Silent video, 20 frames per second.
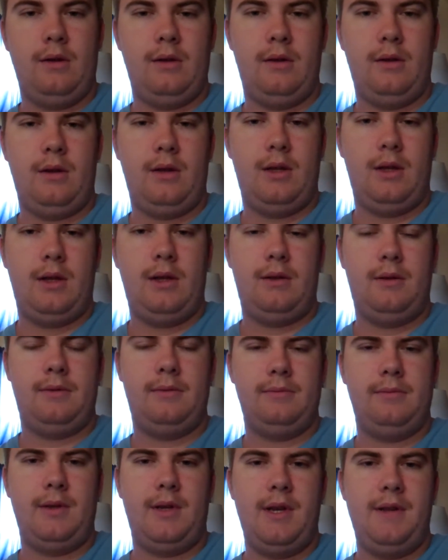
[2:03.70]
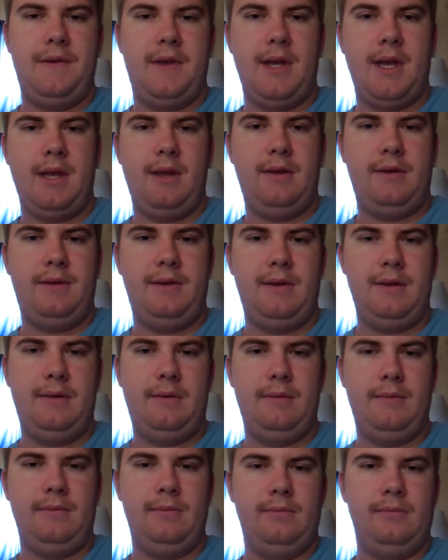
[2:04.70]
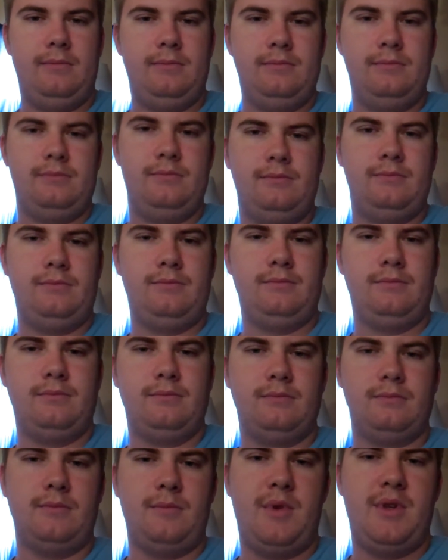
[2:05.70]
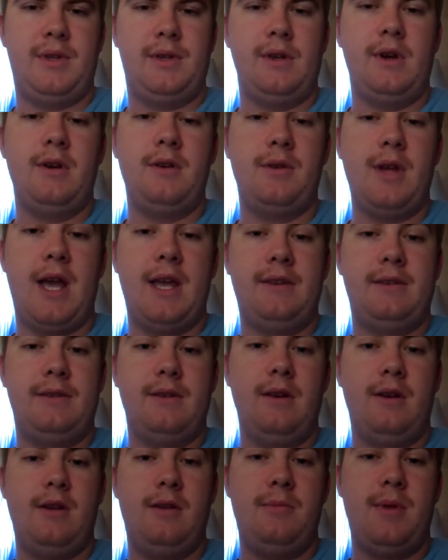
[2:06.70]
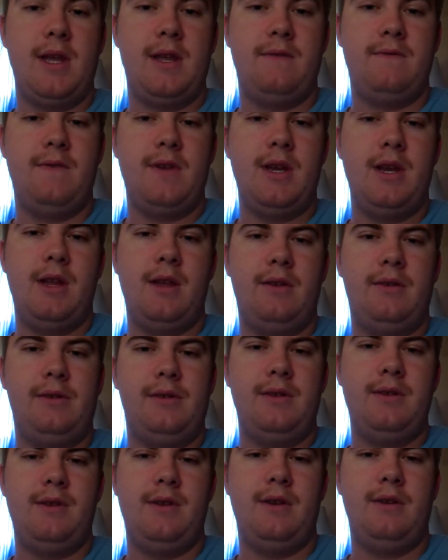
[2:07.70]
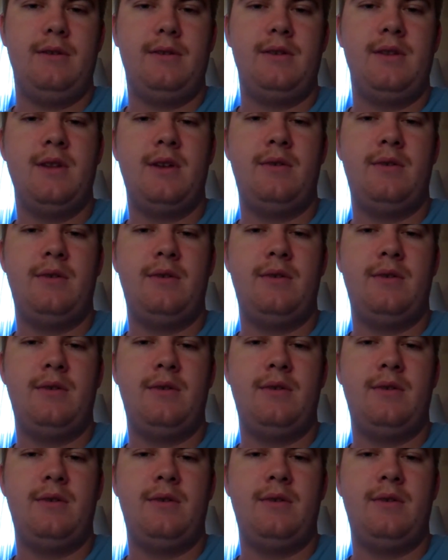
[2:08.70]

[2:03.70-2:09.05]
Uh, anything else? I start I started making videos two years ago,